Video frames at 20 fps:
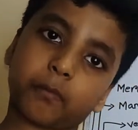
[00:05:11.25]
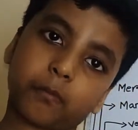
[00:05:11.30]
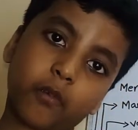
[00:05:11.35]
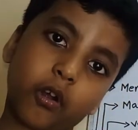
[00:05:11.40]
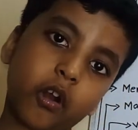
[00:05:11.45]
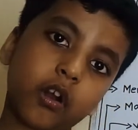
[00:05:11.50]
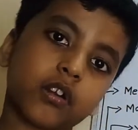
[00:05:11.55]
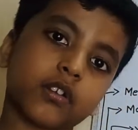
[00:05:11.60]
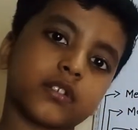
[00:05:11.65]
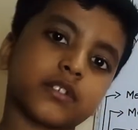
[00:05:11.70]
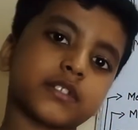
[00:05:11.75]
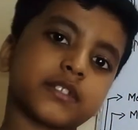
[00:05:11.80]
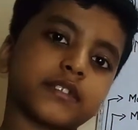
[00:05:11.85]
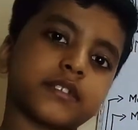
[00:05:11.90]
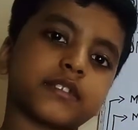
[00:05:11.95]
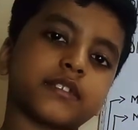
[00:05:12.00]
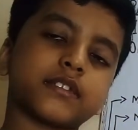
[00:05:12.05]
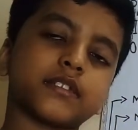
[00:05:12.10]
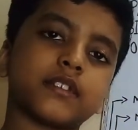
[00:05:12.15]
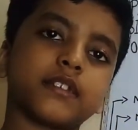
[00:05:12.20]

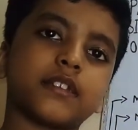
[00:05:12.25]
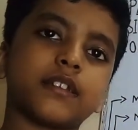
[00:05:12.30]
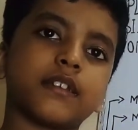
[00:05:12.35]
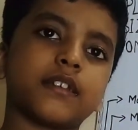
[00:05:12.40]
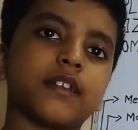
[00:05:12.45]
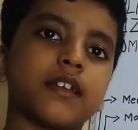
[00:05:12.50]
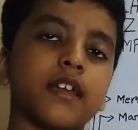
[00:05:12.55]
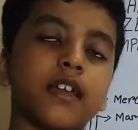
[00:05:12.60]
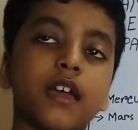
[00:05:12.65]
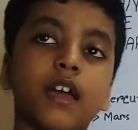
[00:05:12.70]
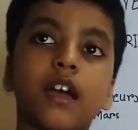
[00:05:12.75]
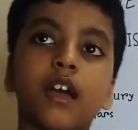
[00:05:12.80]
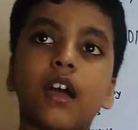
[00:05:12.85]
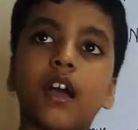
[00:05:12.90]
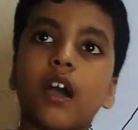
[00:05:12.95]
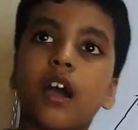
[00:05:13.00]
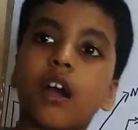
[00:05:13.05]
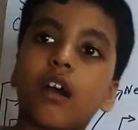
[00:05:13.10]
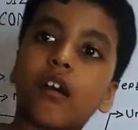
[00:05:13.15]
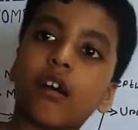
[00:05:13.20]
Mars
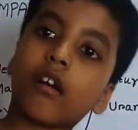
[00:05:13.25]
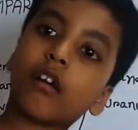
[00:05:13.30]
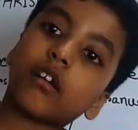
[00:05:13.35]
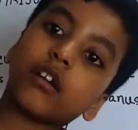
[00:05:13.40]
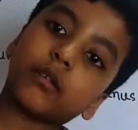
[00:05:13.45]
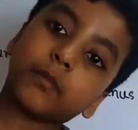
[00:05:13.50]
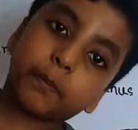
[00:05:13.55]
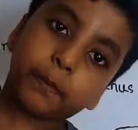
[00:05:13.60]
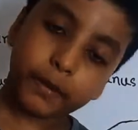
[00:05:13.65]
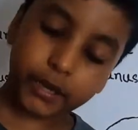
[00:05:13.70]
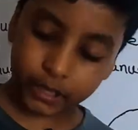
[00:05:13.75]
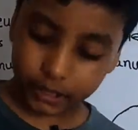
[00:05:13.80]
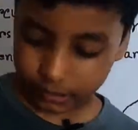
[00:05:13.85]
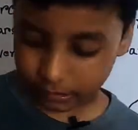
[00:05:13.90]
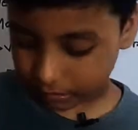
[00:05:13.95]
are big